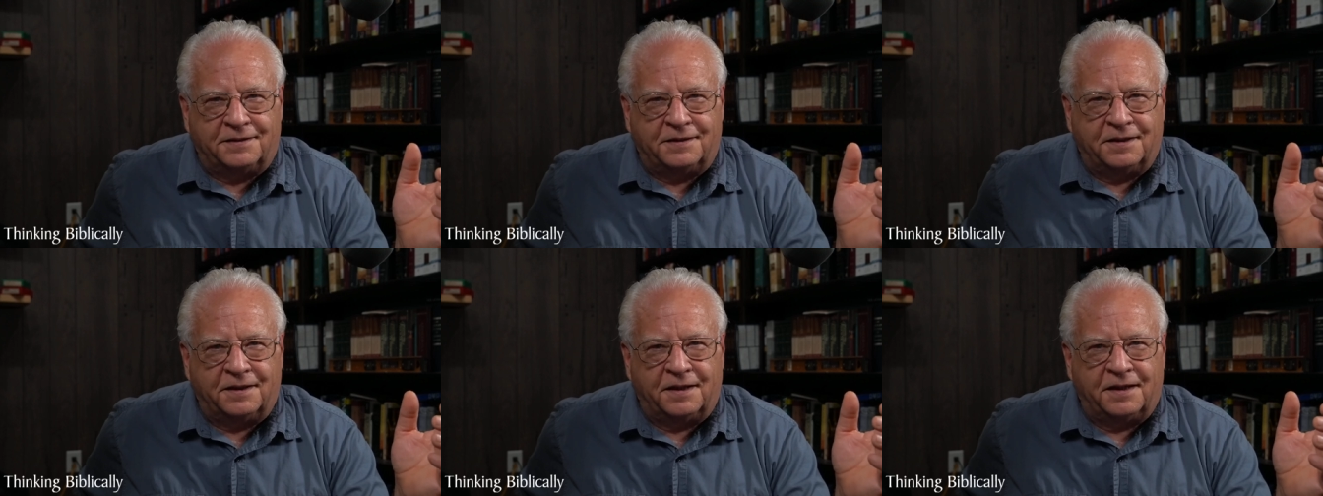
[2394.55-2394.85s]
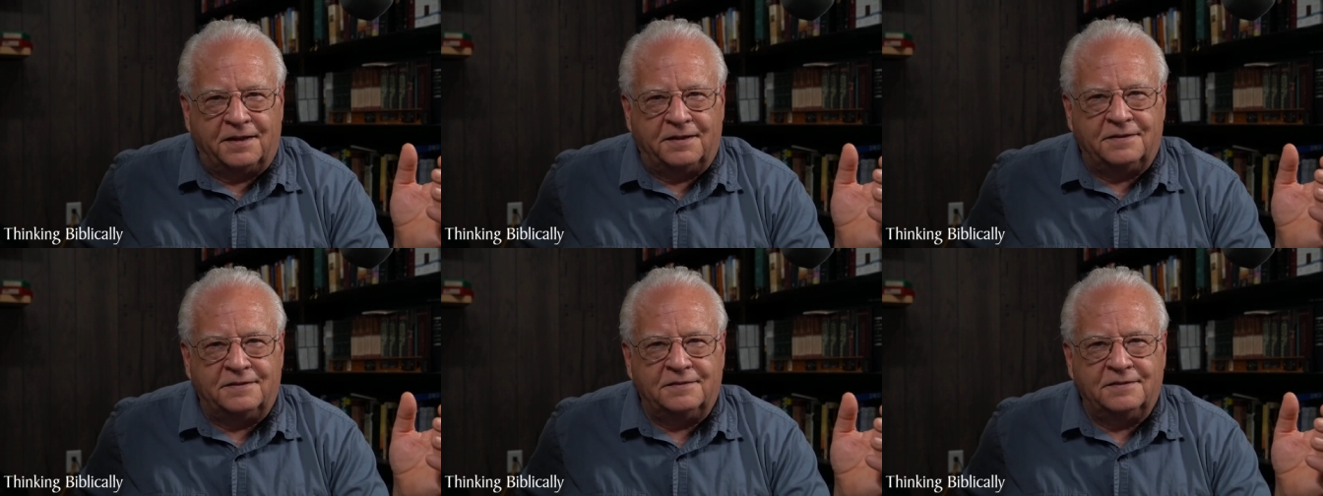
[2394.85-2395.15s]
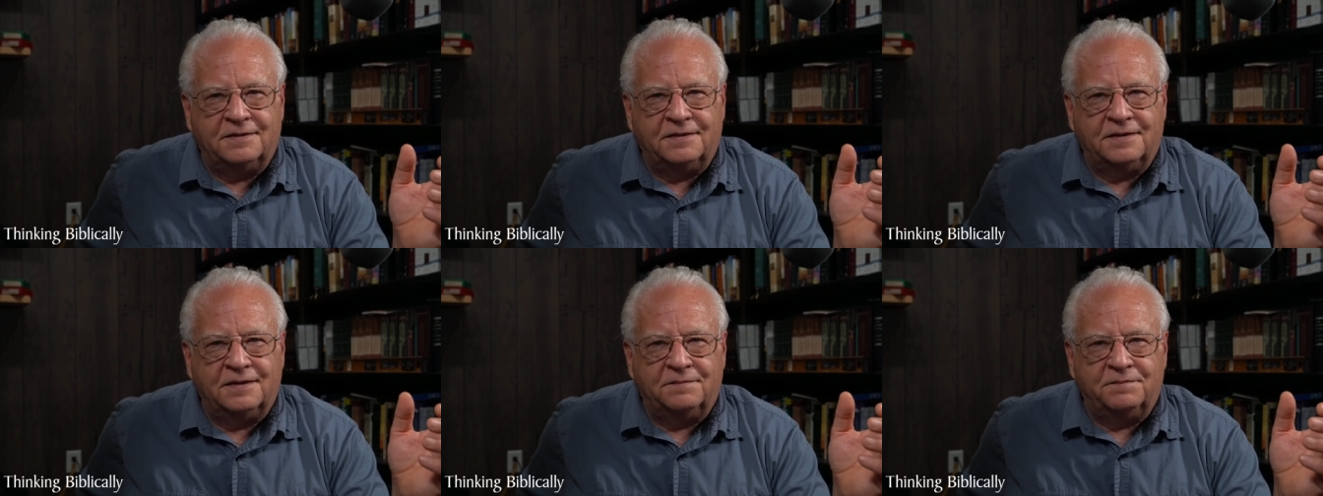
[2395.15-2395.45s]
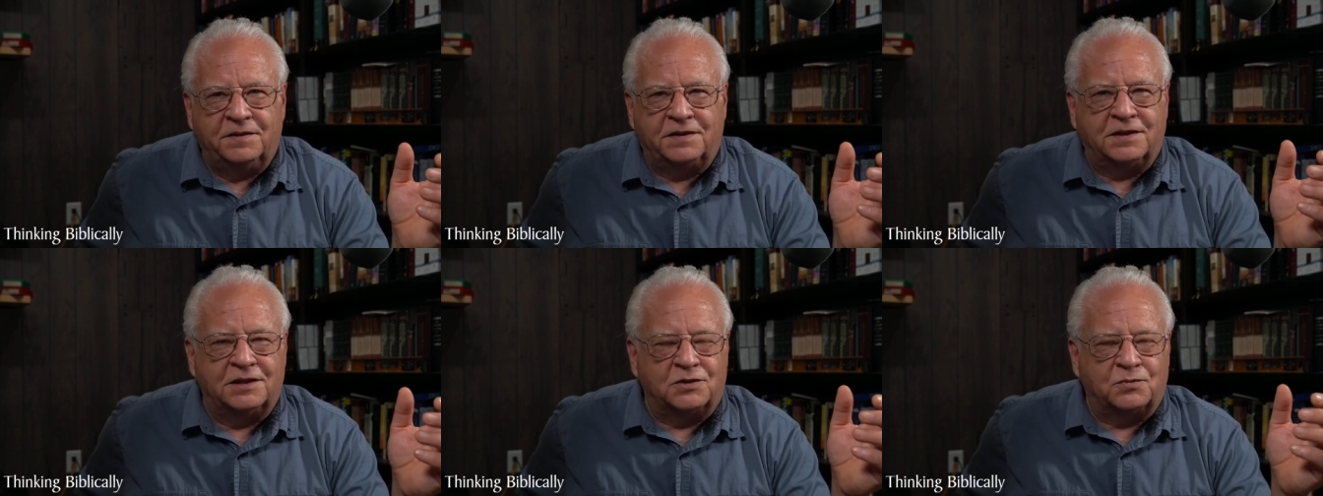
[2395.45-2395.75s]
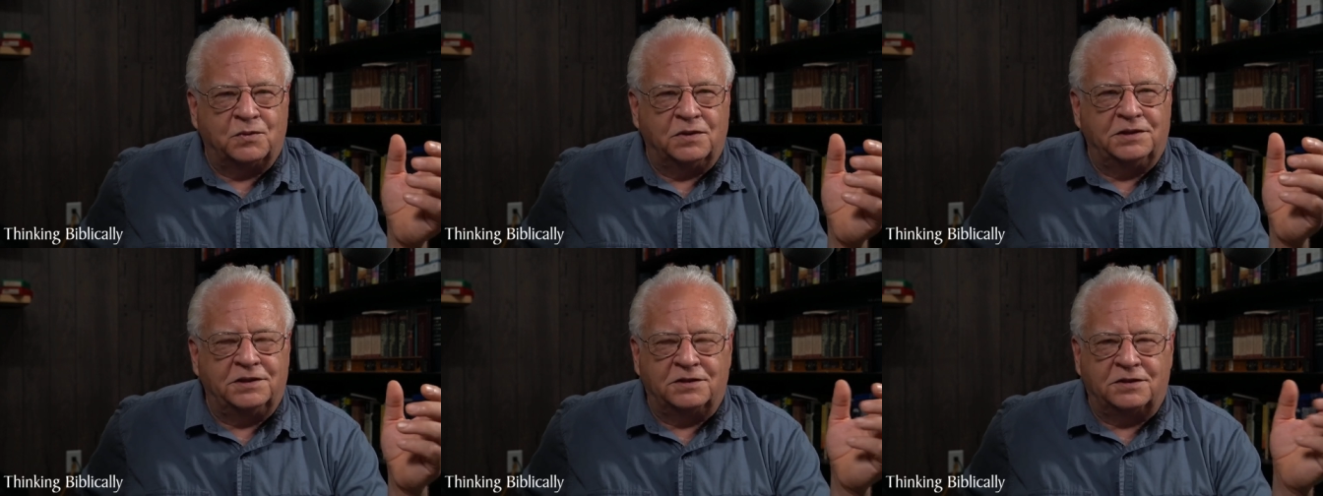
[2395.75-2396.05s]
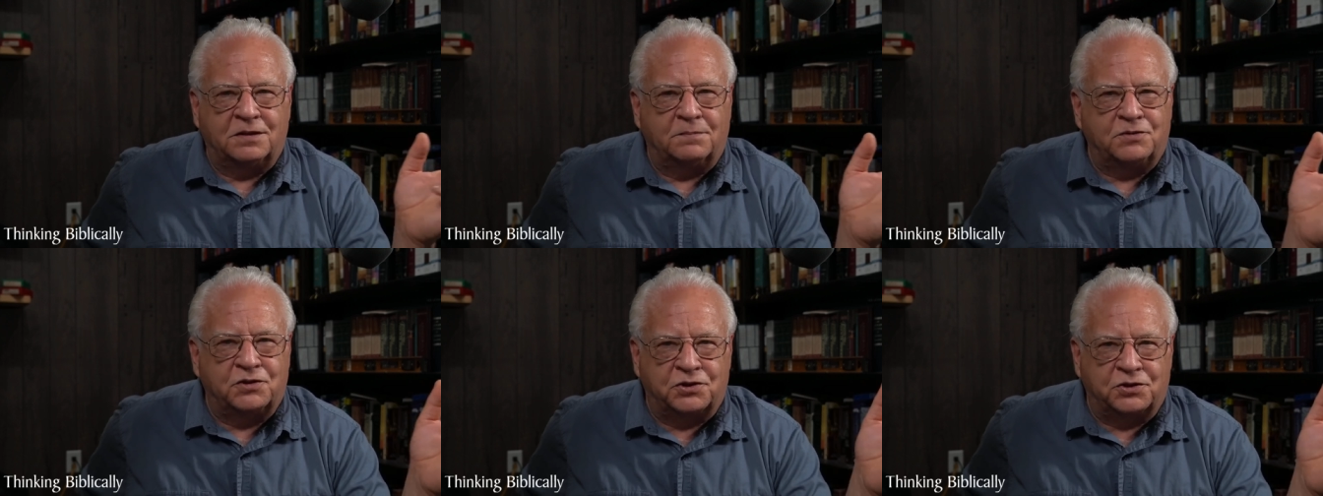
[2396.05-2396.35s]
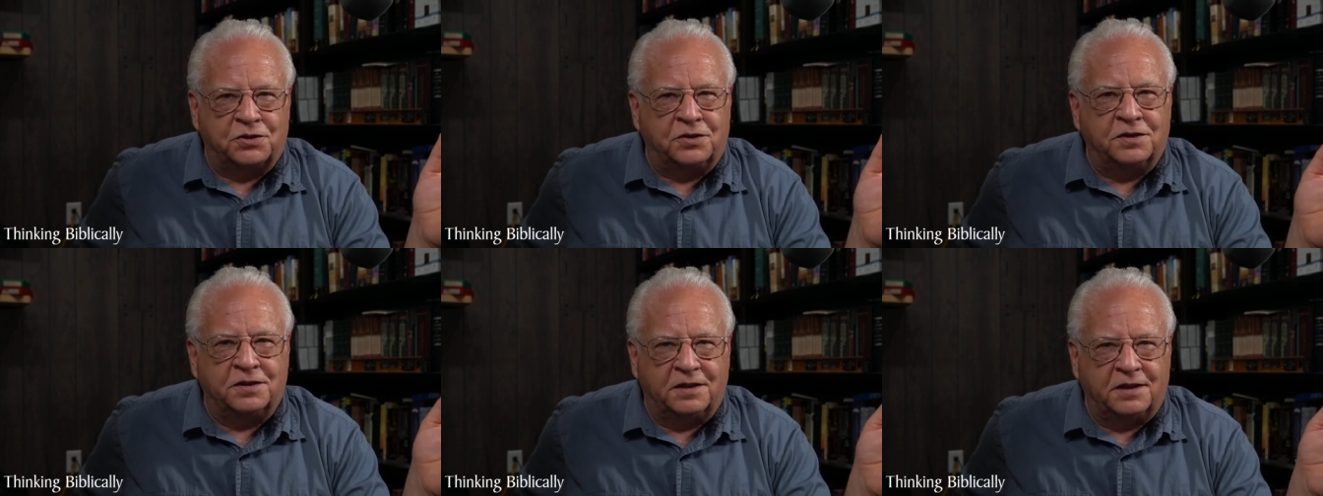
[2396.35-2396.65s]
then, because we're just
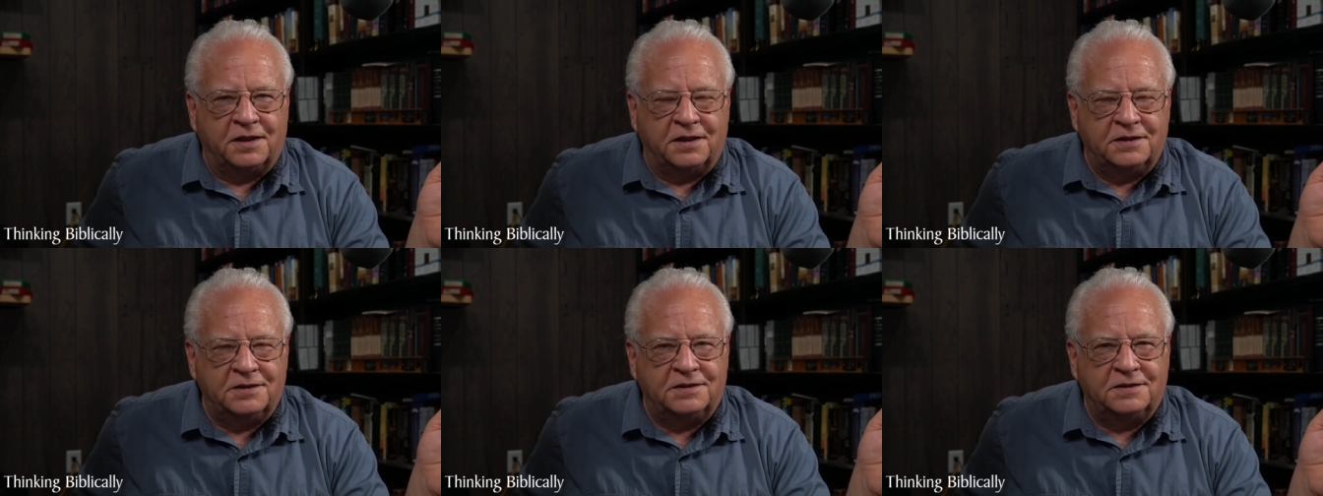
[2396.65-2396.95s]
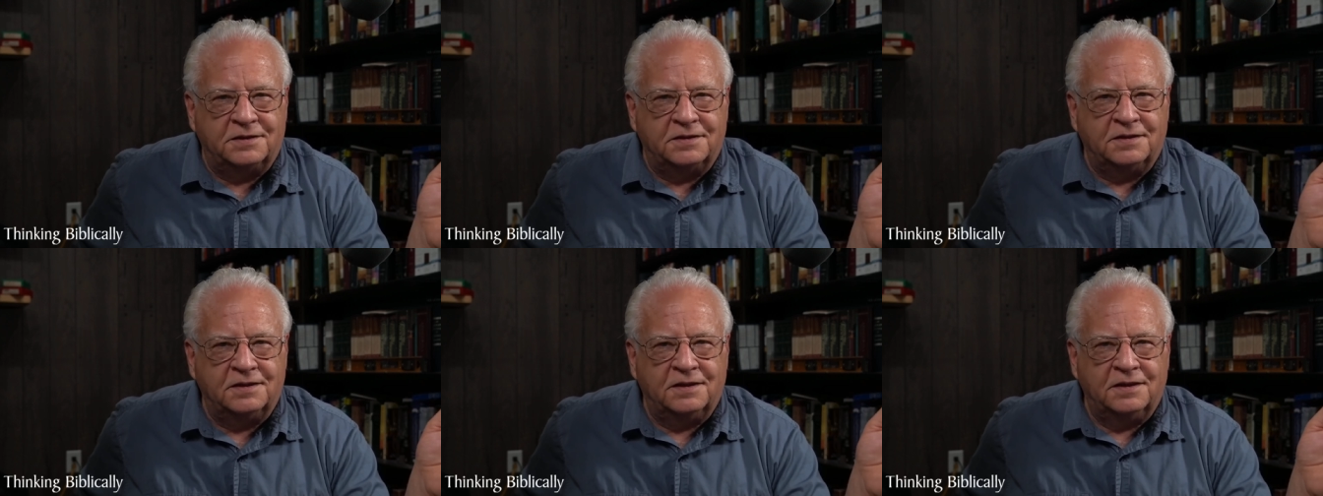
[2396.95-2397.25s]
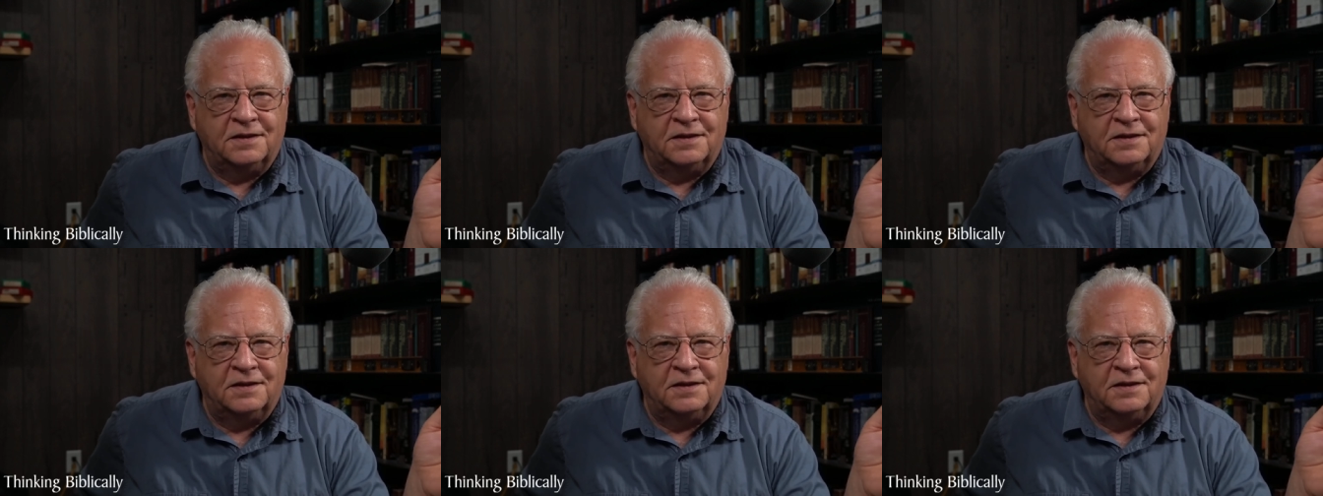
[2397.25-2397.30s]
absurdities.